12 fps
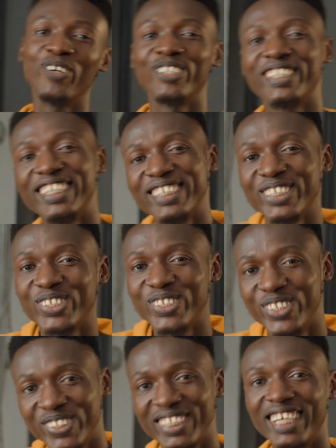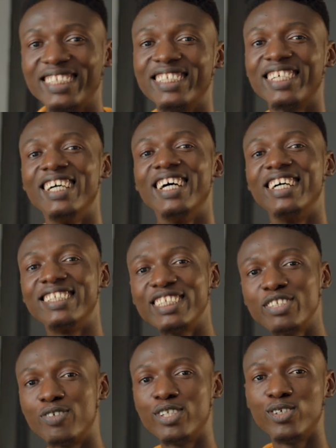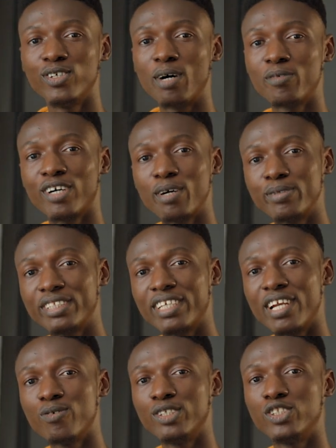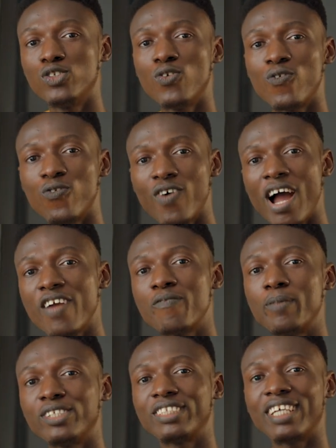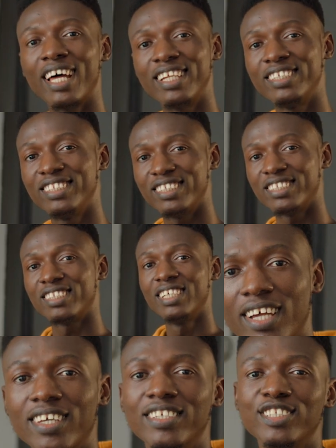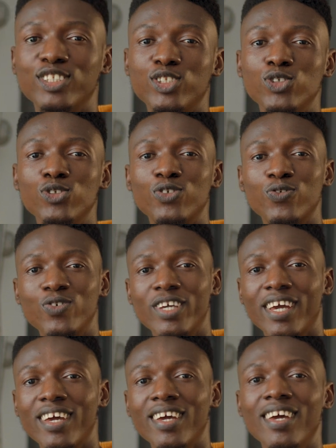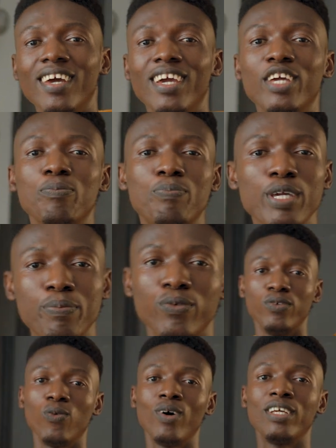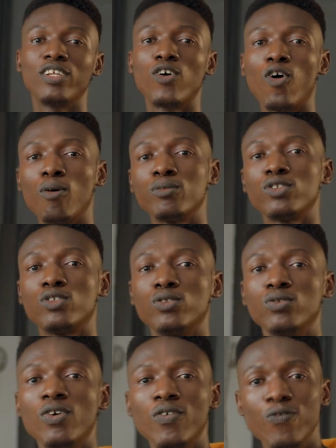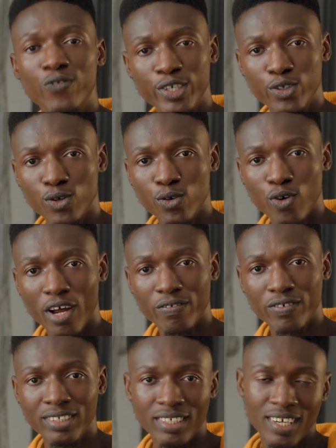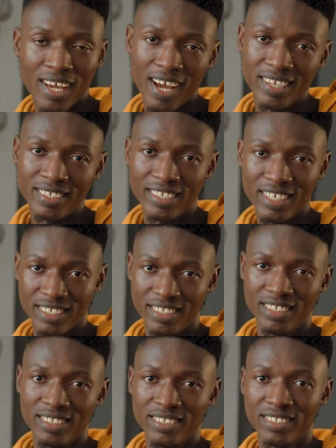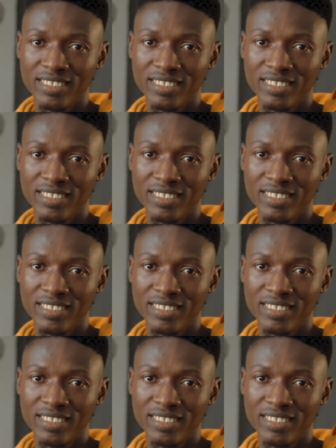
GODsHAND Studios, and in this video, I'm going to be sharing with you 5 major challenges that instills fear in people when it comes to videography and editing.